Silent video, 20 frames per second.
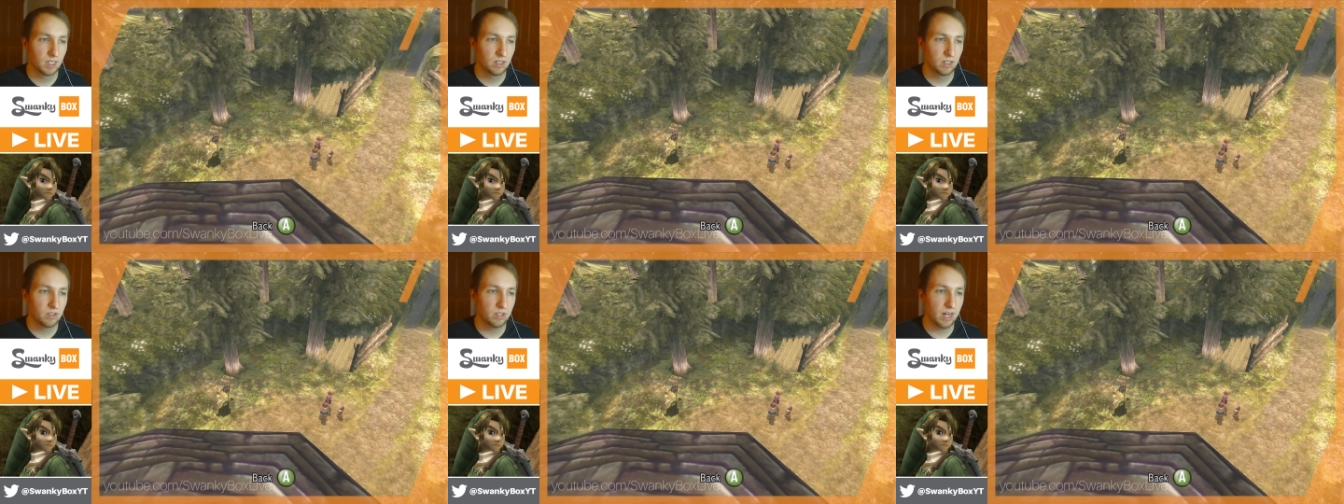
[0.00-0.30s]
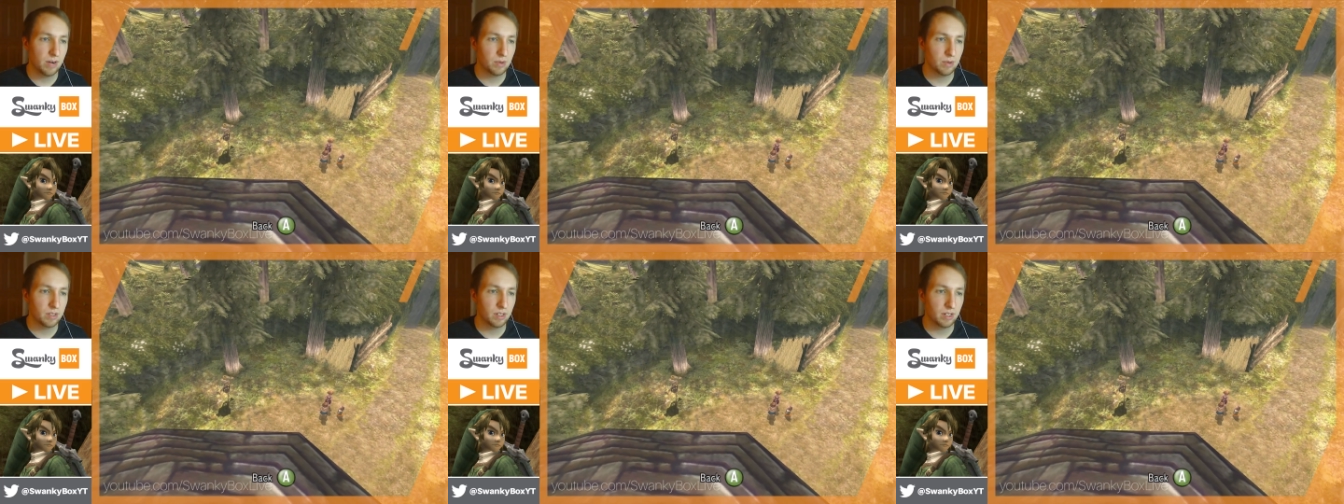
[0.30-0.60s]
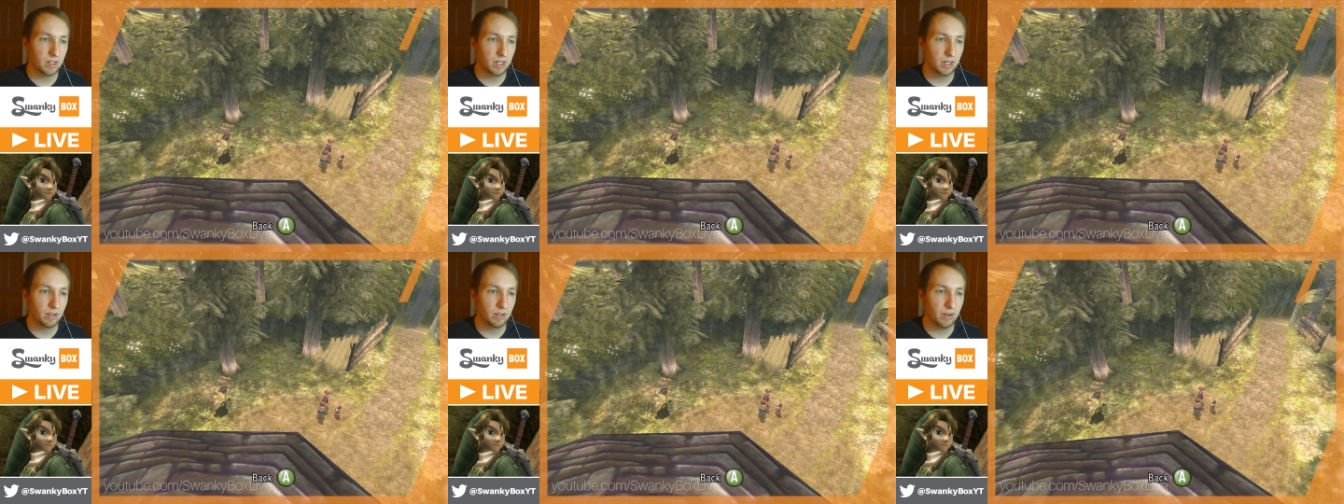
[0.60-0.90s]
So now we're
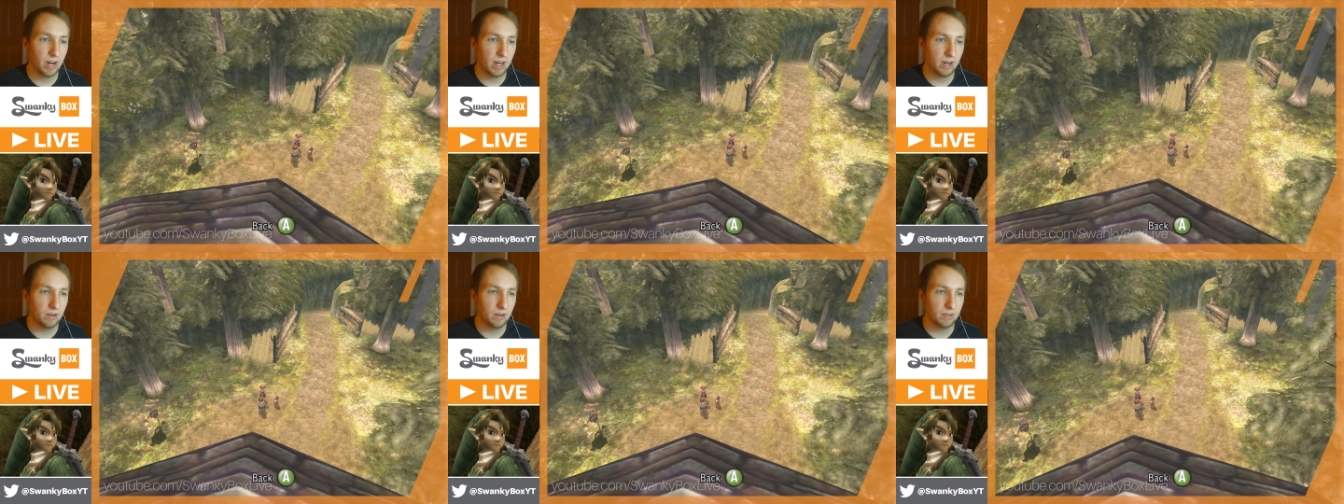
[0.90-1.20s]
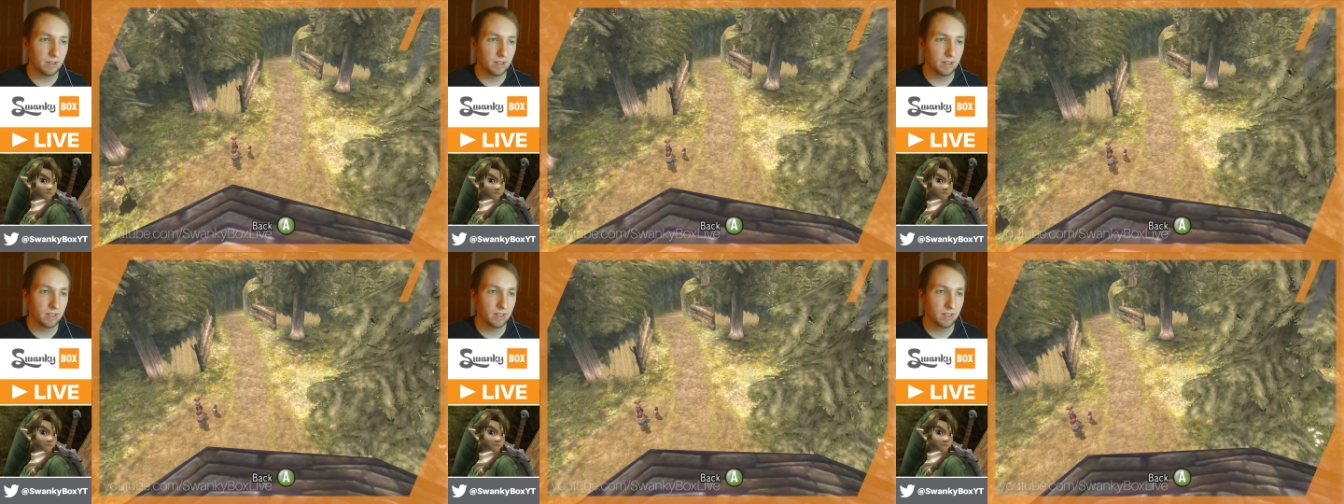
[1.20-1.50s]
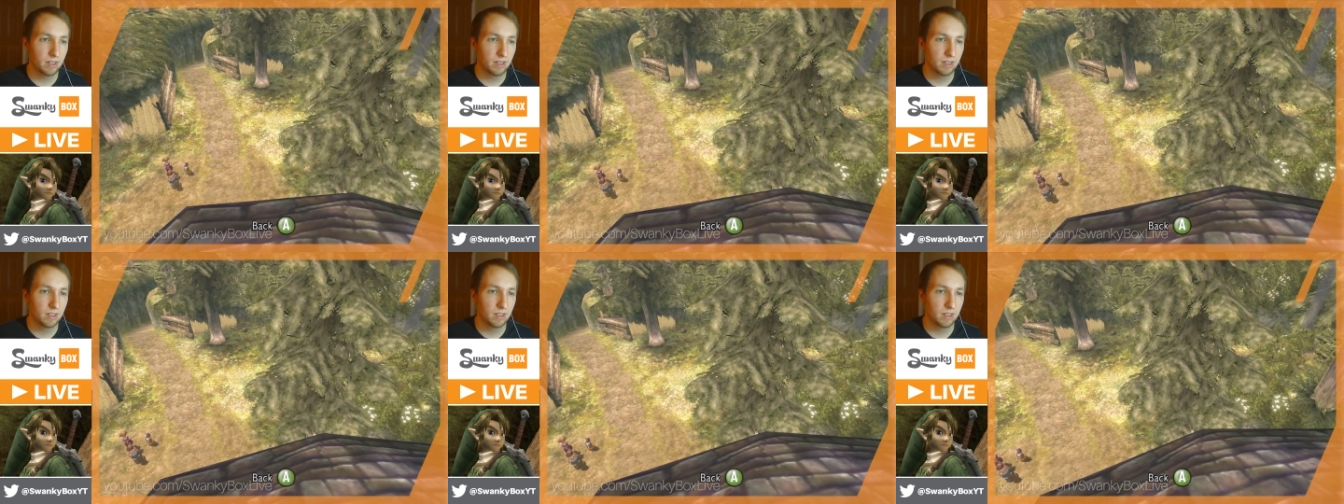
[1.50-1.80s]
looking around.
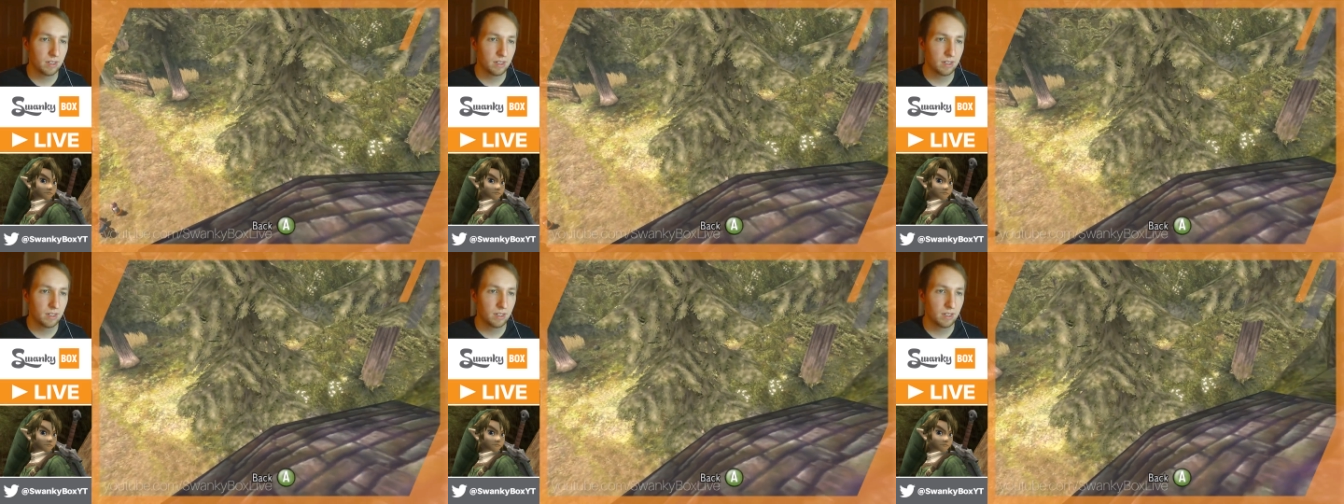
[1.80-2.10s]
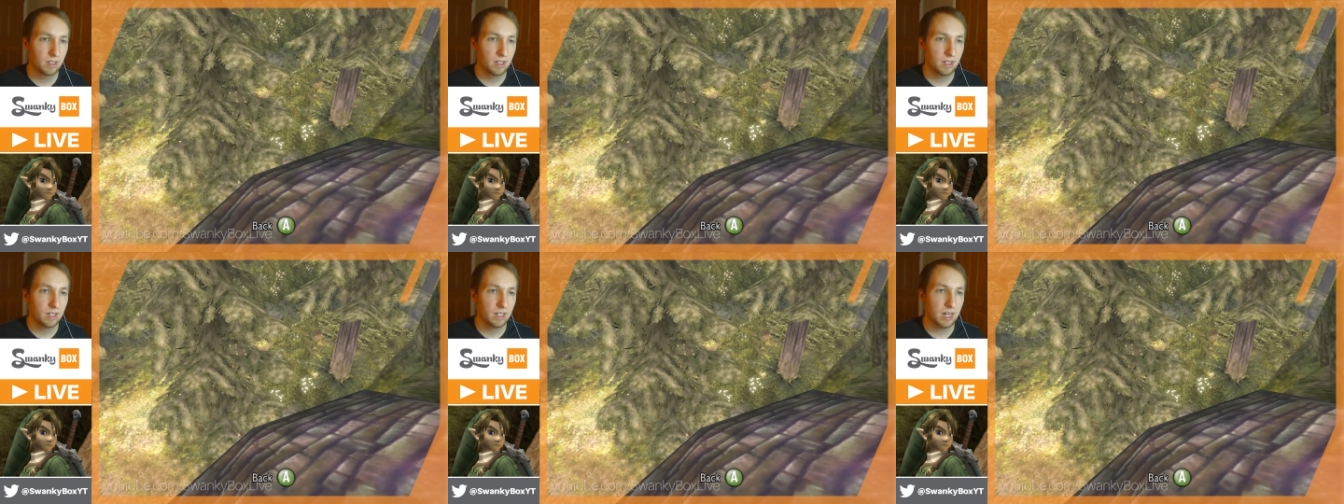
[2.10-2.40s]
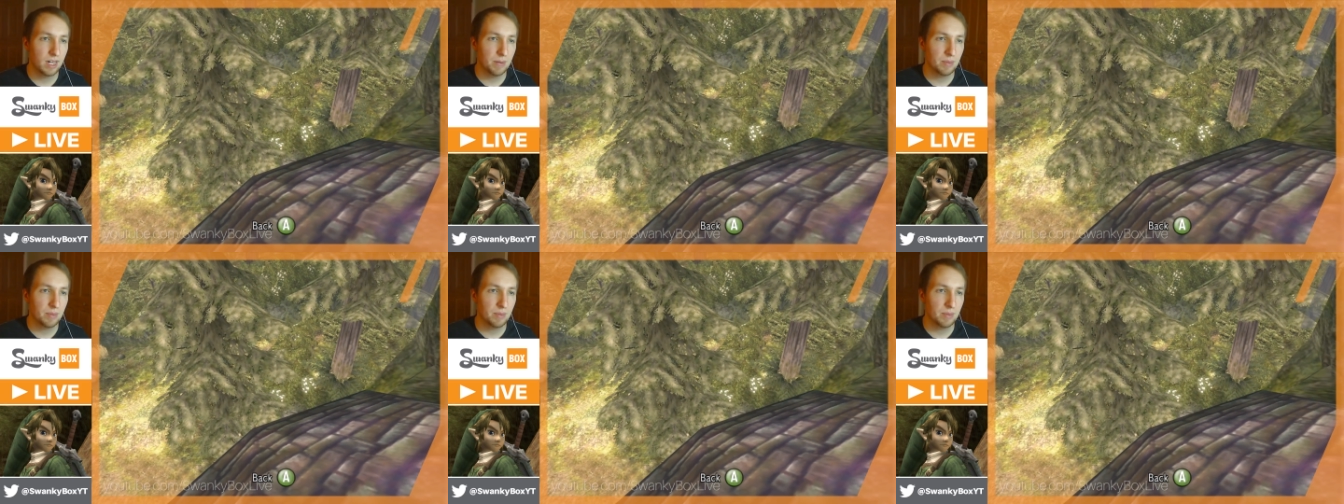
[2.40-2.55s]
And